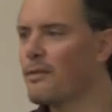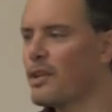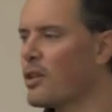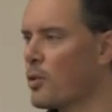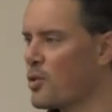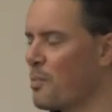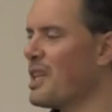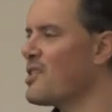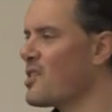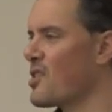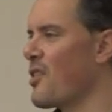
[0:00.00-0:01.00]
those
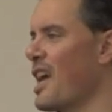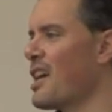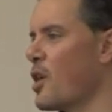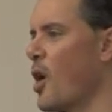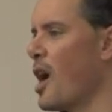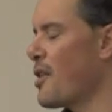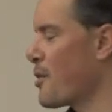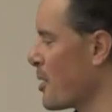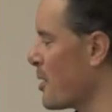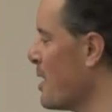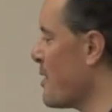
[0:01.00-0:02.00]
pieces that they had to
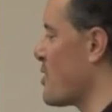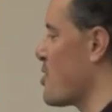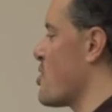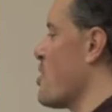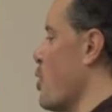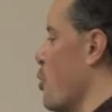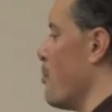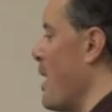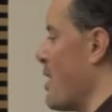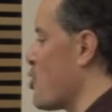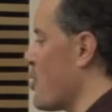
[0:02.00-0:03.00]
author, that's still much